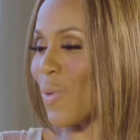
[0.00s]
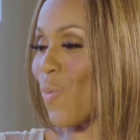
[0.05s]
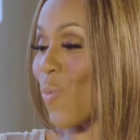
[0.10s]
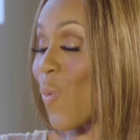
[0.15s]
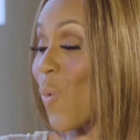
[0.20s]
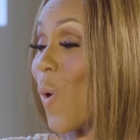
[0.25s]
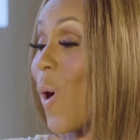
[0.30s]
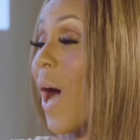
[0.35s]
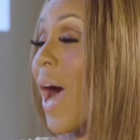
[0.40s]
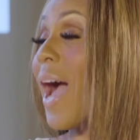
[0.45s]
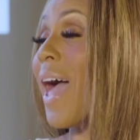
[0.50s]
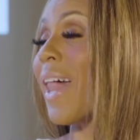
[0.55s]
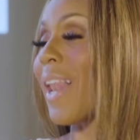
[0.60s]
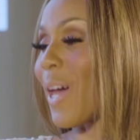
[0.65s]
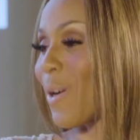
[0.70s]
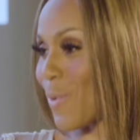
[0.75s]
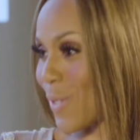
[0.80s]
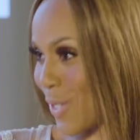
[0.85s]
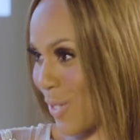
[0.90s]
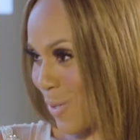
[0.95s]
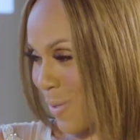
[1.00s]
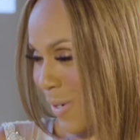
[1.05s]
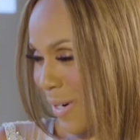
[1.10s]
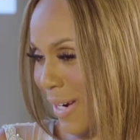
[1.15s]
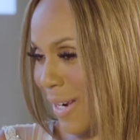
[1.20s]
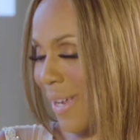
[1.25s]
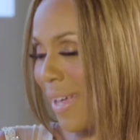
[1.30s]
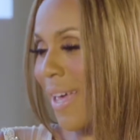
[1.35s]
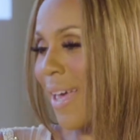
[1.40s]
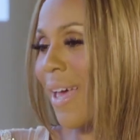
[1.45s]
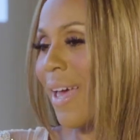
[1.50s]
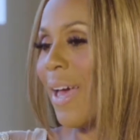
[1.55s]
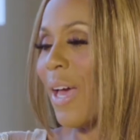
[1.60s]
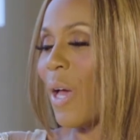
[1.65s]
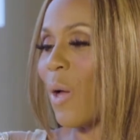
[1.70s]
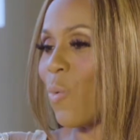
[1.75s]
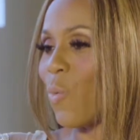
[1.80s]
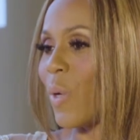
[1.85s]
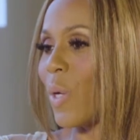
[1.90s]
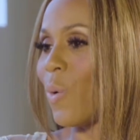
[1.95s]
while I was touring,
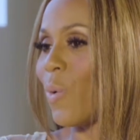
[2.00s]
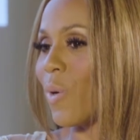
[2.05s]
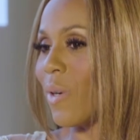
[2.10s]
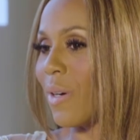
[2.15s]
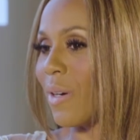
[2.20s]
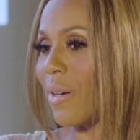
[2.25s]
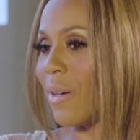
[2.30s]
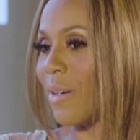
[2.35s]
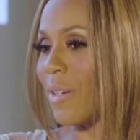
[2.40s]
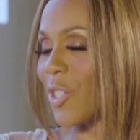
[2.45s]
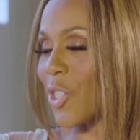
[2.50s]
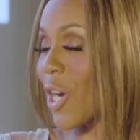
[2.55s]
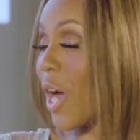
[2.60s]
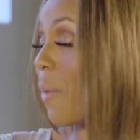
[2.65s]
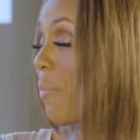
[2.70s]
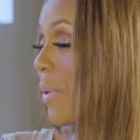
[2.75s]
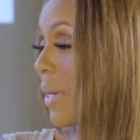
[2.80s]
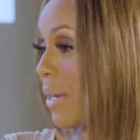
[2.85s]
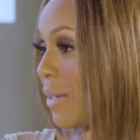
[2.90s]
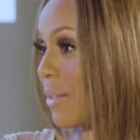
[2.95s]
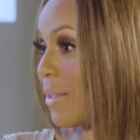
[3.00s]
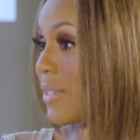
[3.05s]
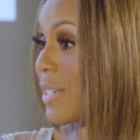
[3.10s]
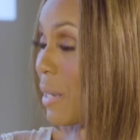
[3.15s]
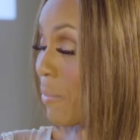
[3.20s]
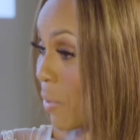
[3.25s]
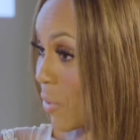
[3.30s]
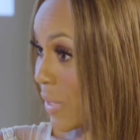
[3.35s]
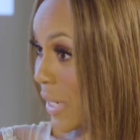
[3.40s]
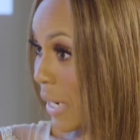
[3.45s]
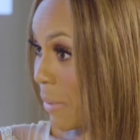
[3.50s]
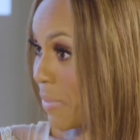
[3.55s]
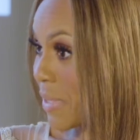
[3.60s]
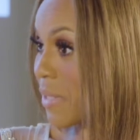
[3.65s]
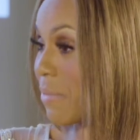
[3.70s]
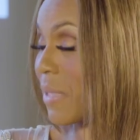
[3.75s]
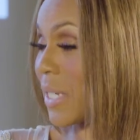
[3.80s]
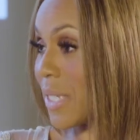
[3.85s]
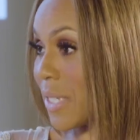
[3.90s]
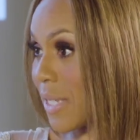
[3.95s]
we were shopping the demo
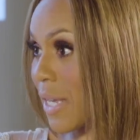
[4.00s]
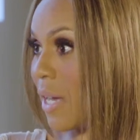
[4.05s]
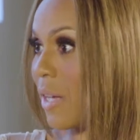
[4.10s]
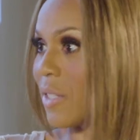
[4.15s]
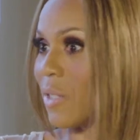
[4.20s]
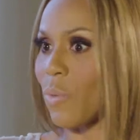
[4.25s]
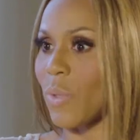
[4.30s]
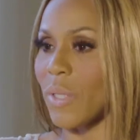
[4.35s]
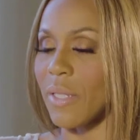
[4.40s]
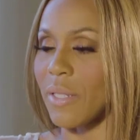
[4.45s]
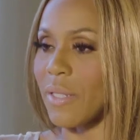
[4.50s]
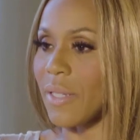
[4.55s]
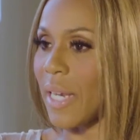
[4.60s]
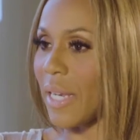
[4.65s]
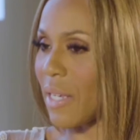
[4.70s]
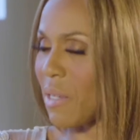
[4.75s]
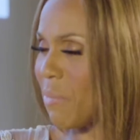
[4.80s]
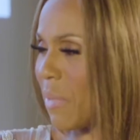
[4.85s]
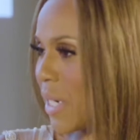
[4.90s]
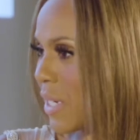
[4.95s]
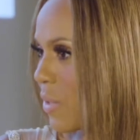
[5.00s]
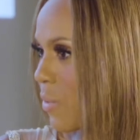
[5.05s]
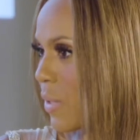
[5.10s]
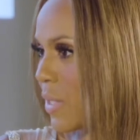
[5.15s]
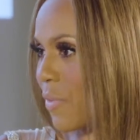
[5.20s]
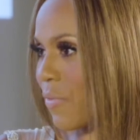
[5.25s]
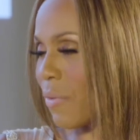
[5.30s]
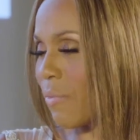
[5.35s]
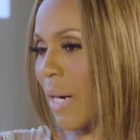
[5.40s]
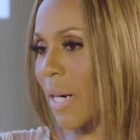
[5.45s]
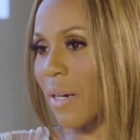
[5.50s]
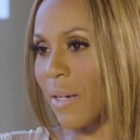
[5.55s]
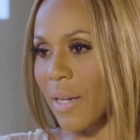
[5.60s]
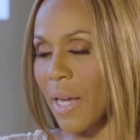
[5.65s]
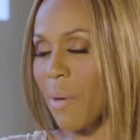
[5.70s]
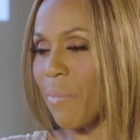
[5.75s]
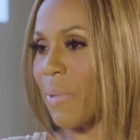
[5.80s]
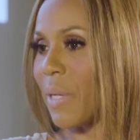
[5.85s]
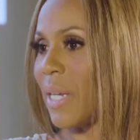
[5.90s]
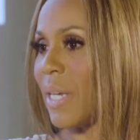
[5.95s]
tapes. LaSalle's was taking meetings with different record
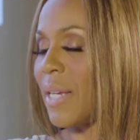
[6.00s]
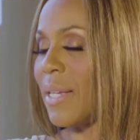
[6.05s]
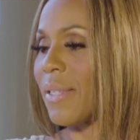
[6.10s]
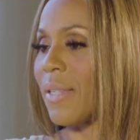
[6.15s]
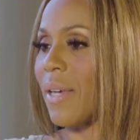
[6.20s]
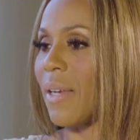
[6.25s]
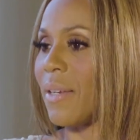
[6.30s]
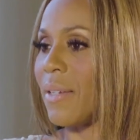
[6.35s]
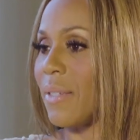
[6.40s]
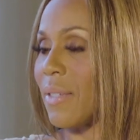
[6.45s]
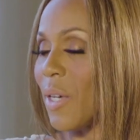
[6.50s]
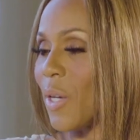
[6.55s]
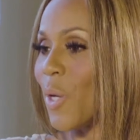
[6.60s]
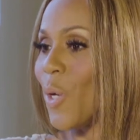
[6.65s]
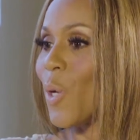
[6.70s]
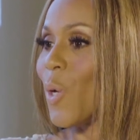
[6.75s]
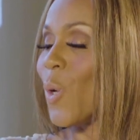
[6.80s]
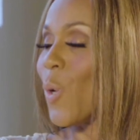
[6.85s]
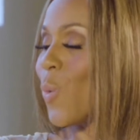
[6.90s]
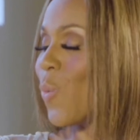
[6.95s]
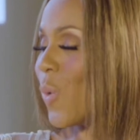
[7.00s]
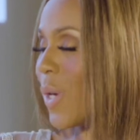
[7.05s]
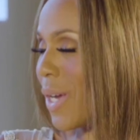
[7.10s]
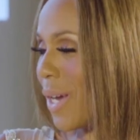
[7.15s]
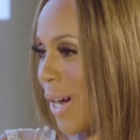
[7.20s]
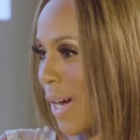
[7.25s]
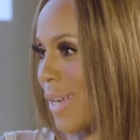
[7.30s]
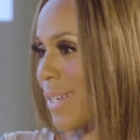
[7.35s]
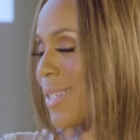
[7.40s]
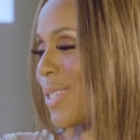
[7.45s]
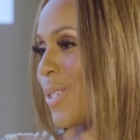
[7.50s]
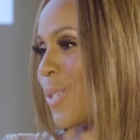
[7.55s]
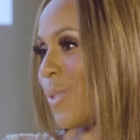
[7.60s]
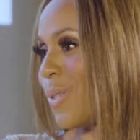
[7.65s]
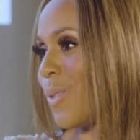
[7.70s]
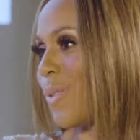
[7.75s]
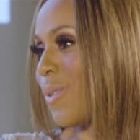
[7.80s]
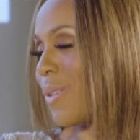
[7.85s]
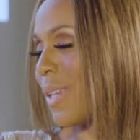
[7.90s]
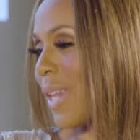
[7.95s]
companies, and we got
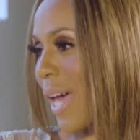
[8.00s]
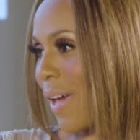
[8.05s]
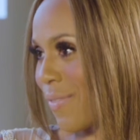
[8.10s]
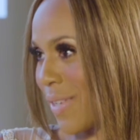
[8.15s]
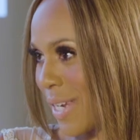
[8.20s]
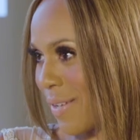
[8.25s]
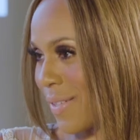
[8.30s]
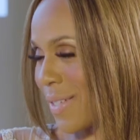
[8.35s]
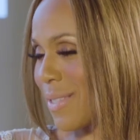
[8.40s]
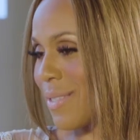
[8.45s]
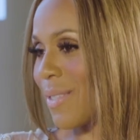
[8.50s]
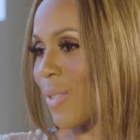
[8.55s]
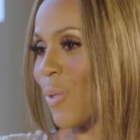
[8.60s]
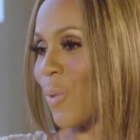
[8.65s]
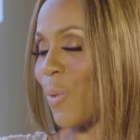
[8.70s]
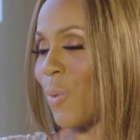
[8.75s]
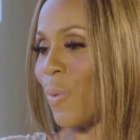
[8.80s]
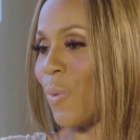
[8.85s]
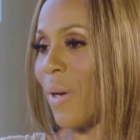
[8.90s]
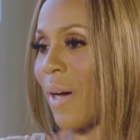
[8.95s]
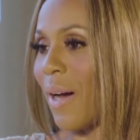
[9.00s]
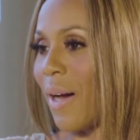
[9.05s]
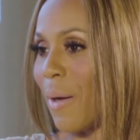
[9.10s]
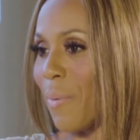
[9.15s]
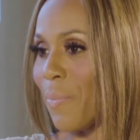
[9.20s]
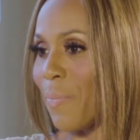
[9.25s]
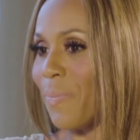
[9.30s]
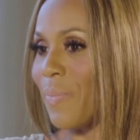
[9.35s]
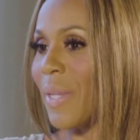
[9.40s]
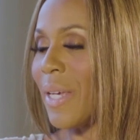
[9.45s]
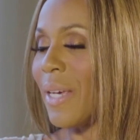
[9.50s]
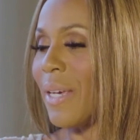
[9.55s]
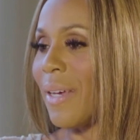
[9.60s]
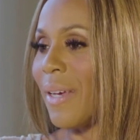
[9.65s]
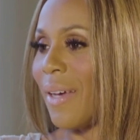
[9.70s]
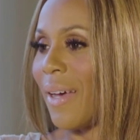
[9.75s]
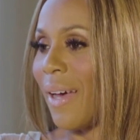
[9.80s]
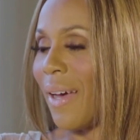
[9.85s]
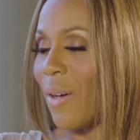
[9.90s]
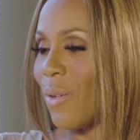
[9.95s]
to Clive Davis, who
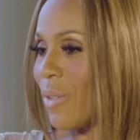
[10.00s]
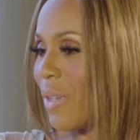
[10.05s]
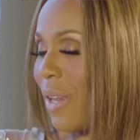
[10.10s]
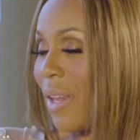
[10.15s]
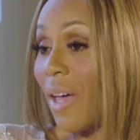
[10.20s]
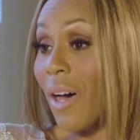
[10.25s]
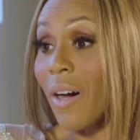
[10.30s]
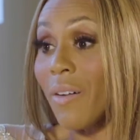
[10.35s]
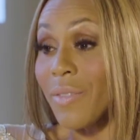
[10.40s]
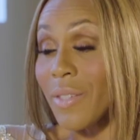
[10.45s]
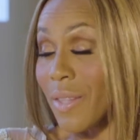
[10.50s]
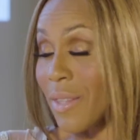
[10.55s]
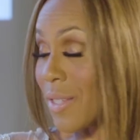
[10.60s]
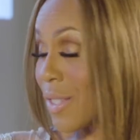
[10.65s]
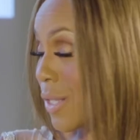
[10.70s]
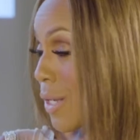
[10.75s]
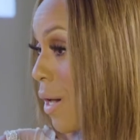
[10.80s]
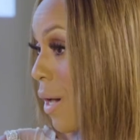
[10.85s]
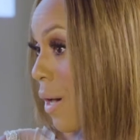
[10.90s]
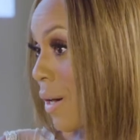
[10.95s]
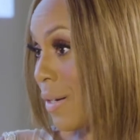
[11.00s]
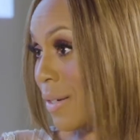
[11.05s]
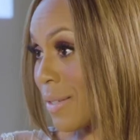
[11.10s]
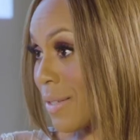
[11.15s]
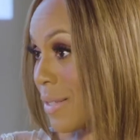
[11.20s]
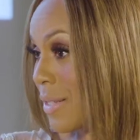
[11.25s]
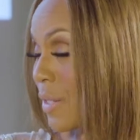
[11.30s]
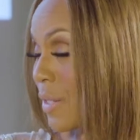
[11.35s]
loved the songs,